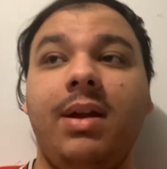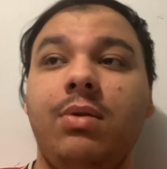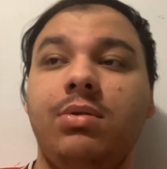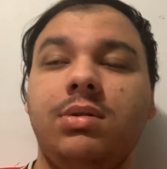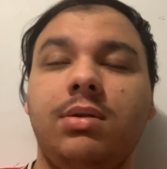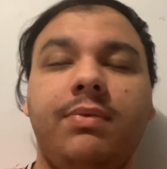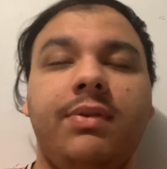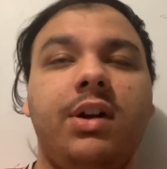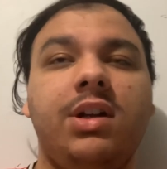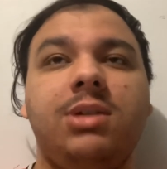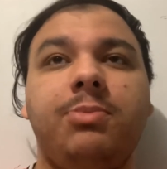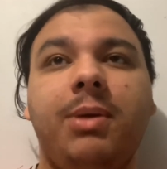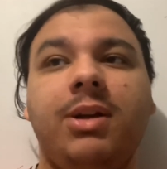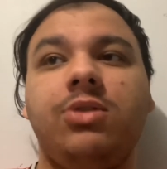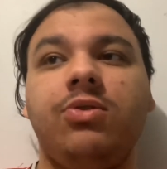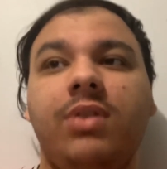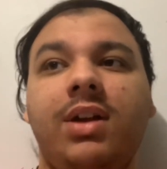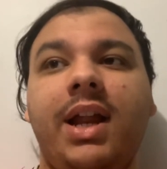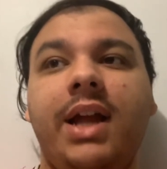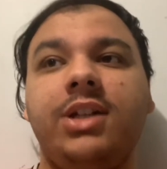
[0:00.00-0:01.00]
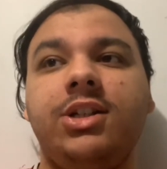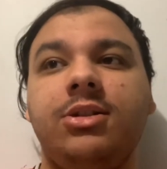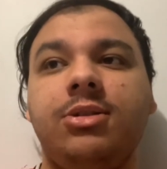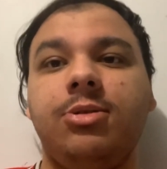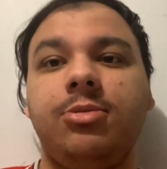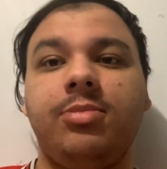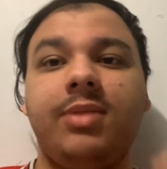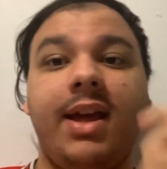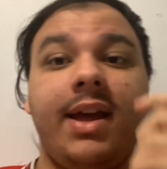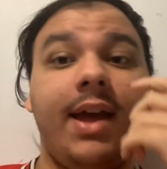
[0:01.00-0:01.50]
was a very special
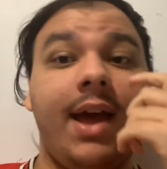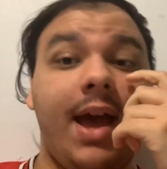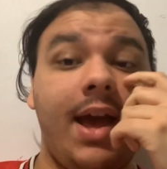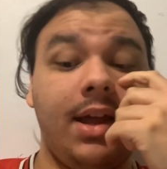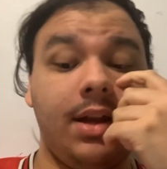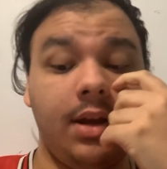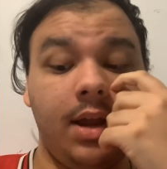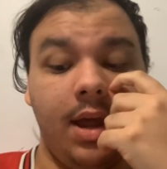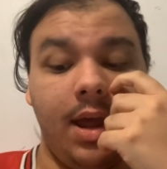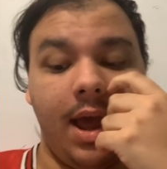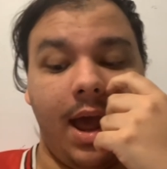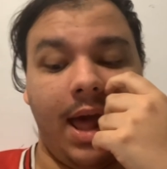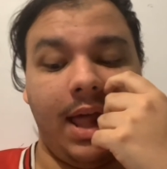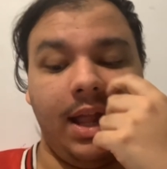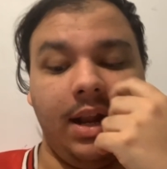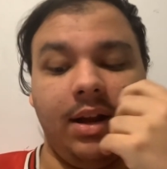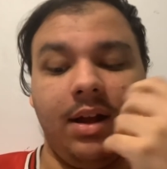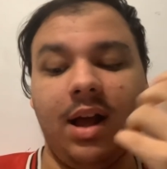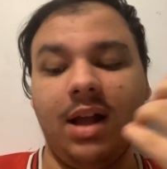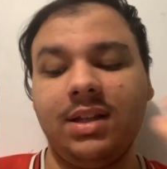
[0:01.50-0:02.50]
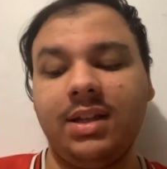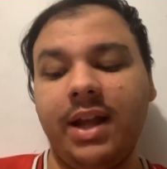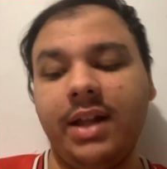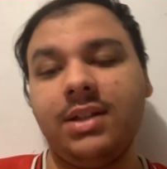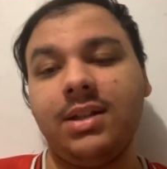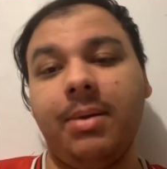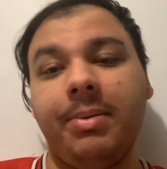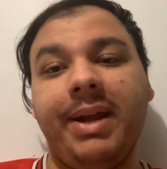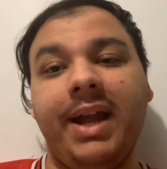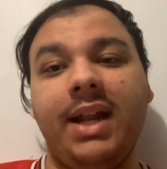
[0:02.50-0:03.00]
relationship they had. And Gus
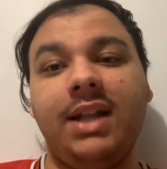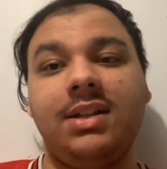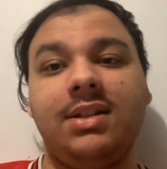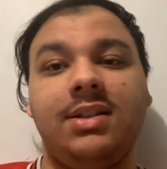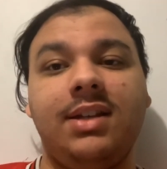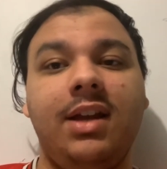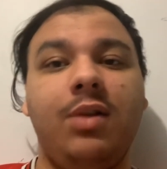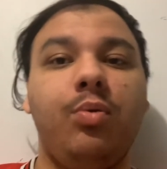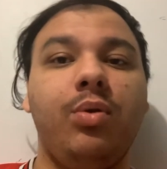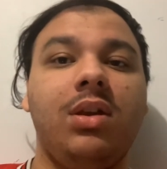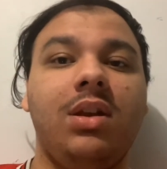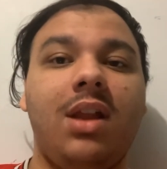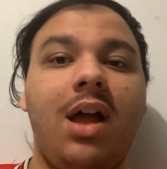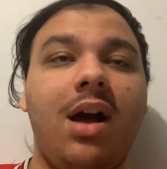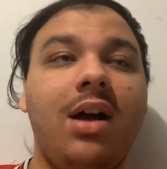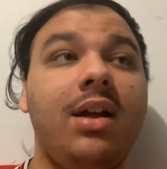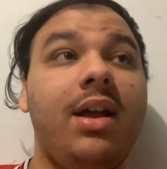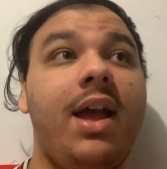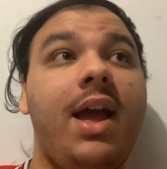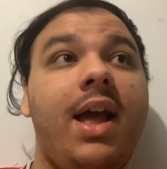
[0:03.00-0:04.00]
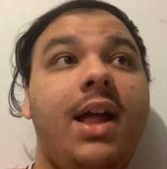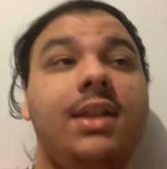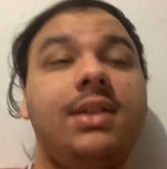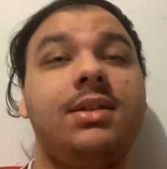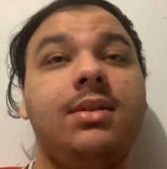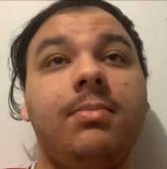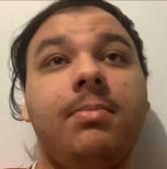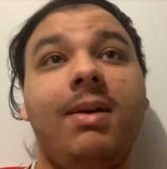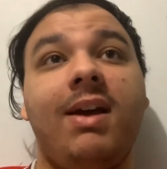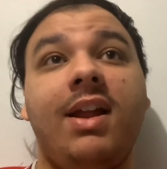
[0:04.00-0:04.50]
ended up getting sick with lung
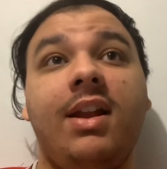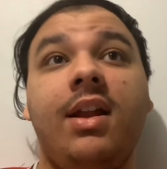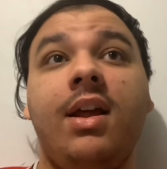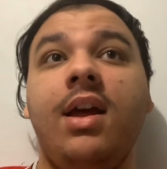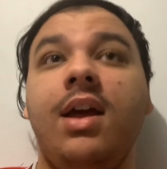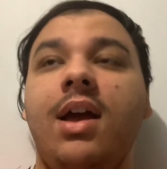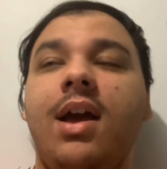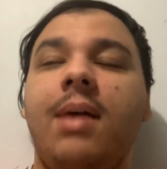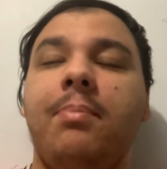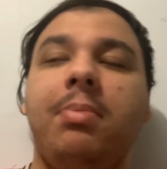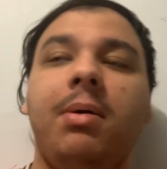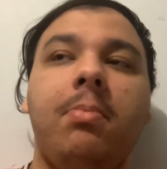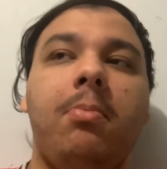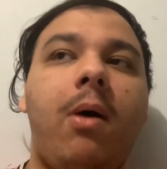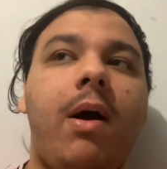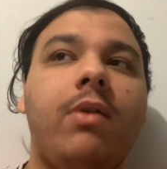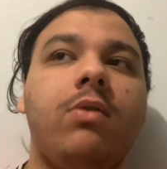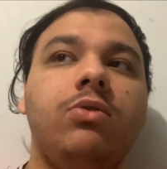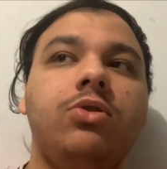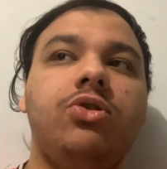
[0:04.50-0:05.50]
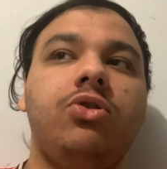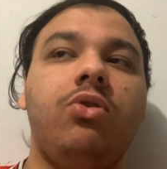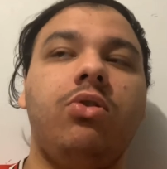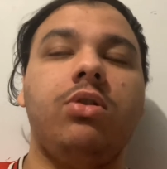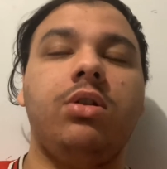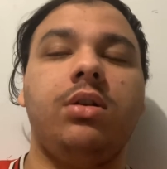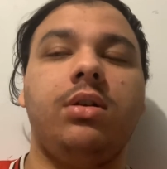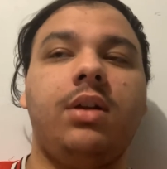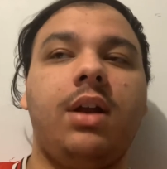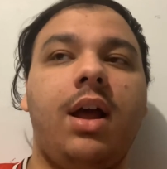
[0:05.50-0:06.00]
cancer, man. But Michael
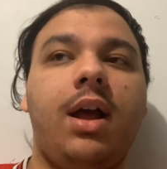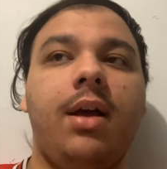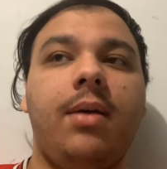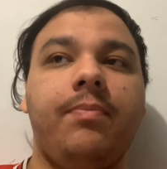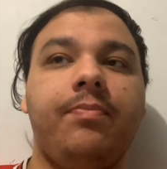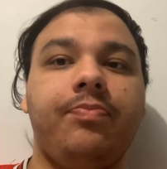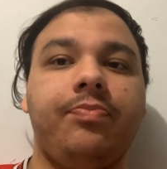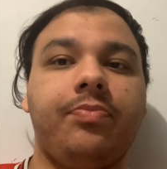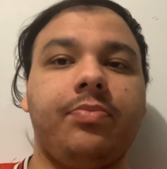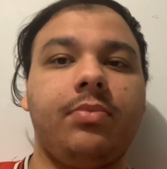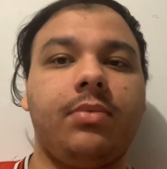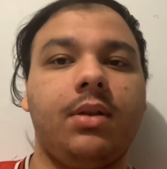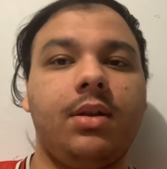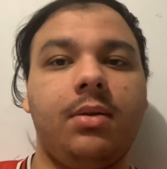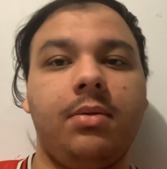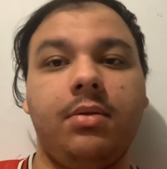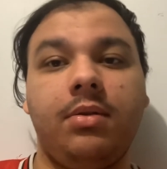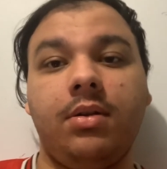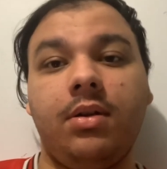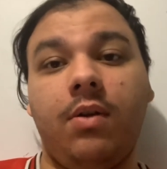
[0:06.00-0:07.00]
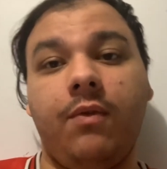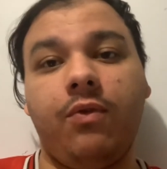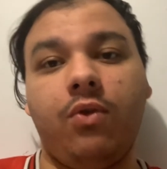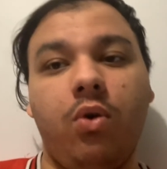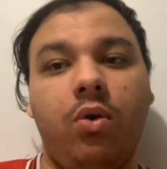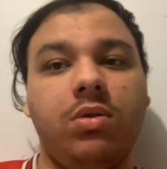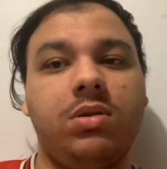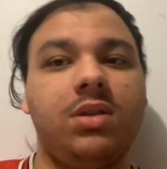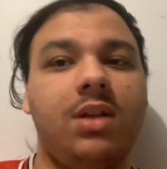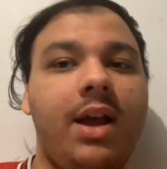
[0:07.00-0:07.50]
Jordan, of
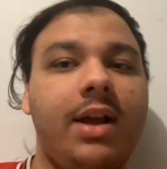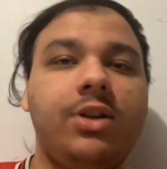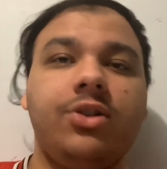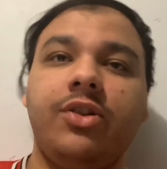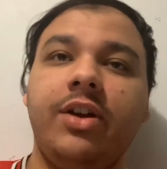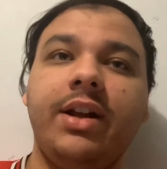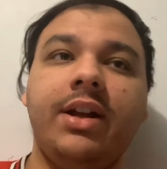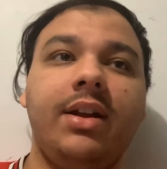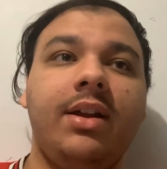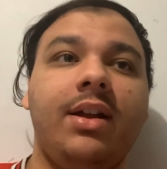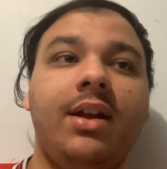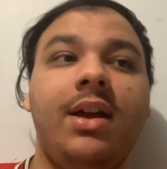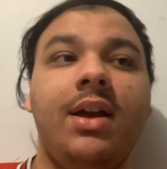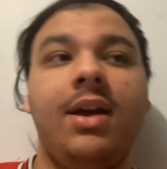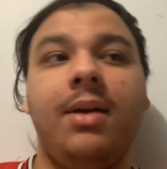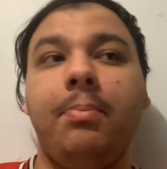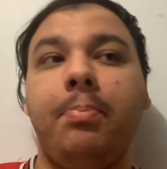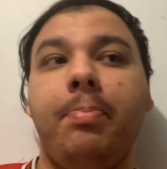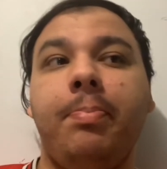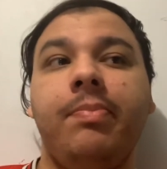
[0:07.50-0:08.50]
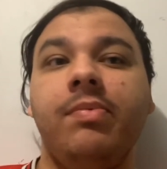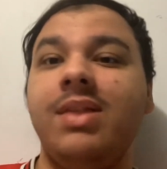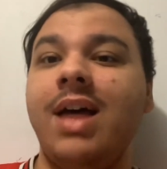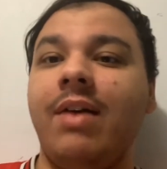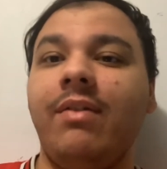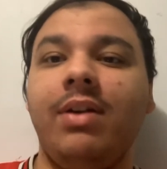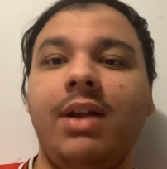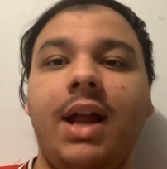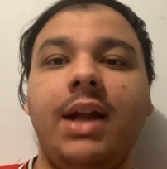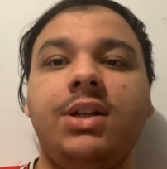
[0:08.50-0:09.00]
course, like that
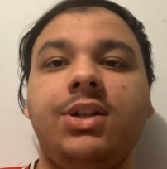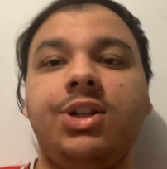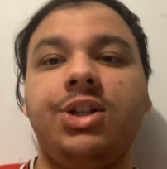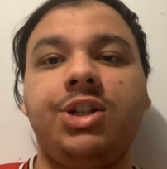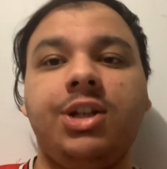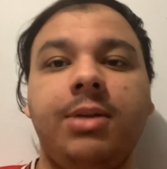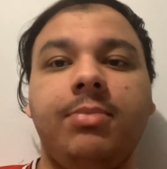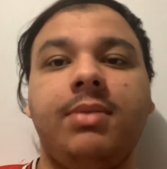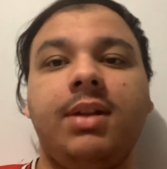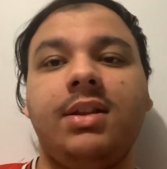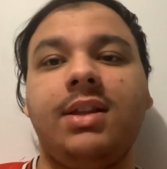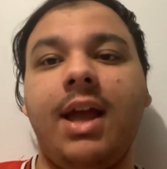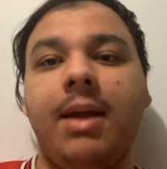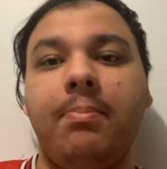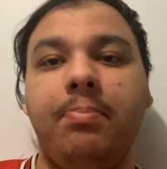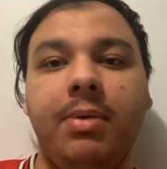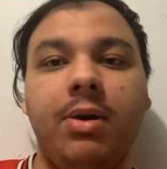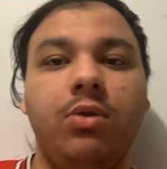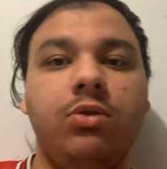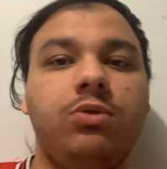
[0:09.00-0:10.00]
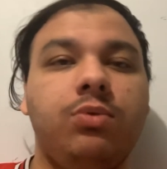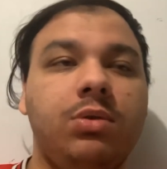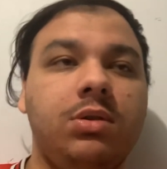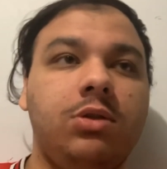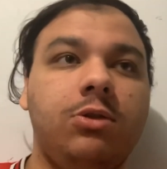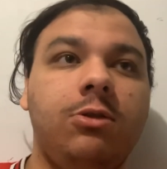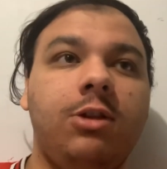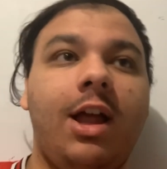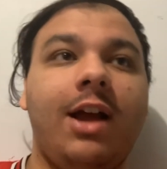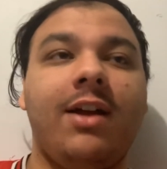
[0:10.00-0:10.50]
relationship that they built
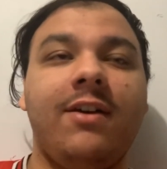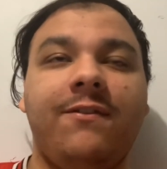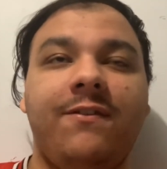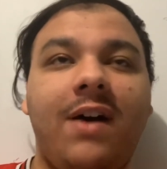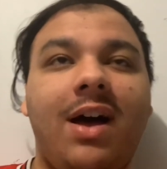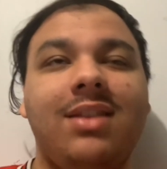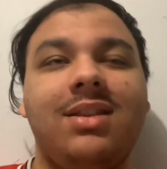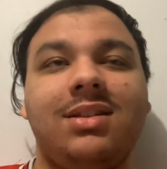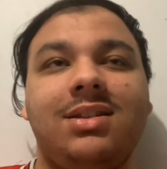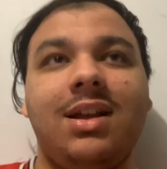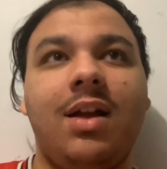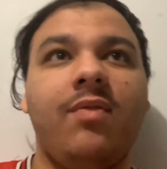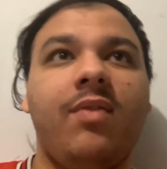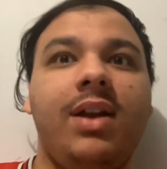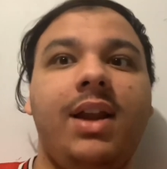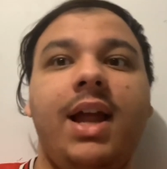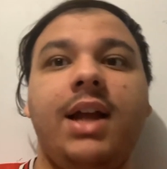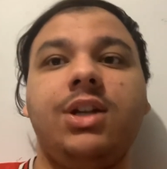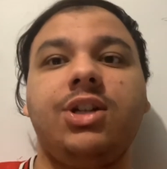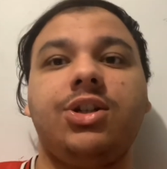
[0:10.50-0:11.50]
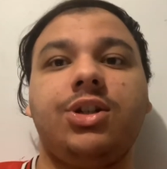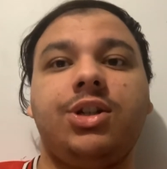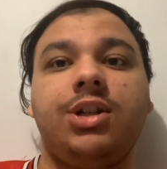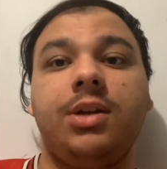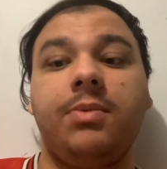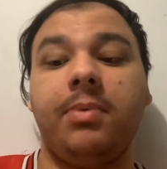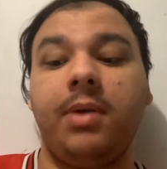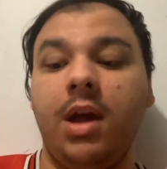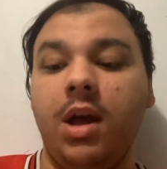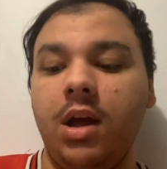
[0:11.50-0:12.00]
was like a father-son
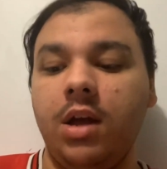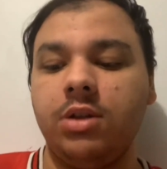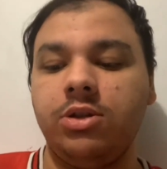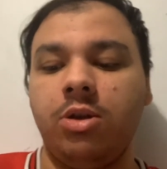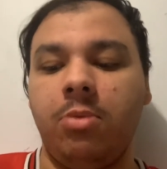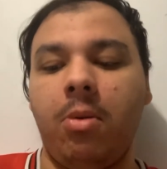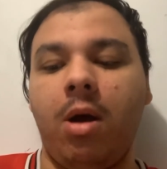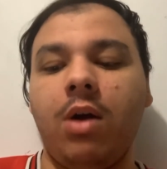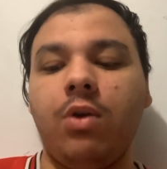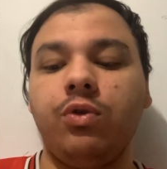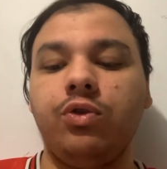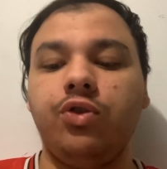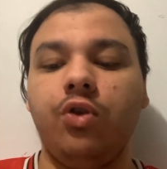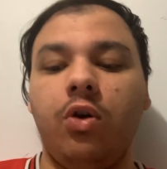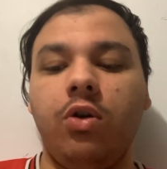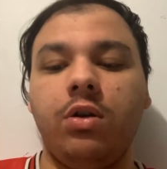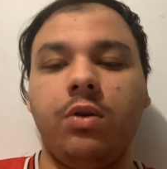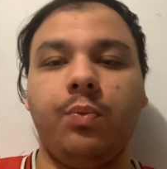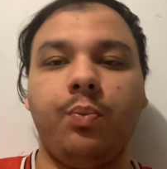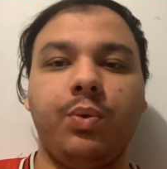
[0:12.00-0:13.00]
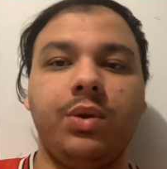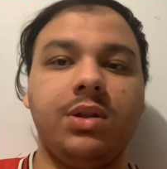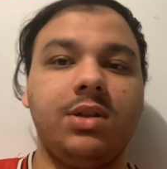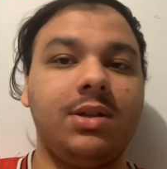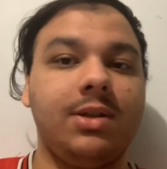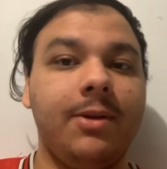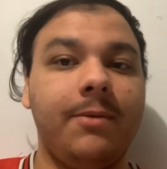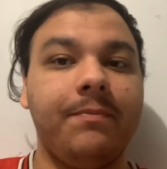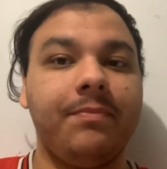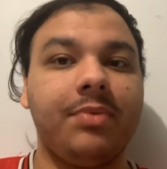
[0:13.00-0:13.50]
relationship. So Michael Jordan was
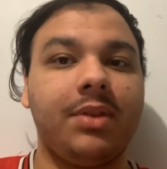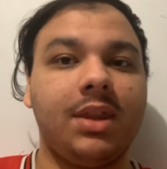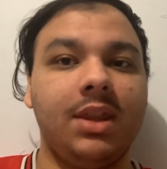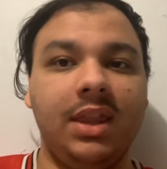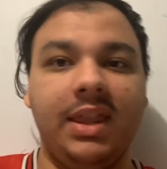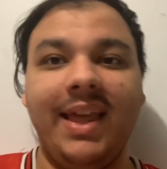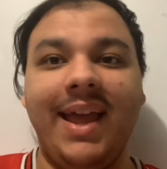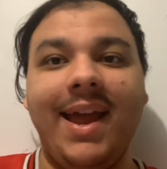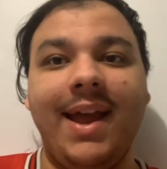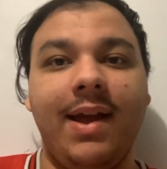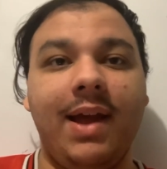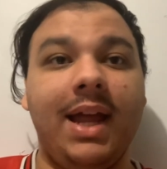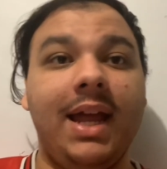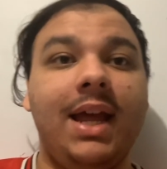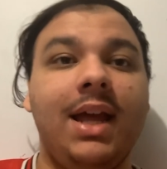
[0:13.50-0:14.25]
there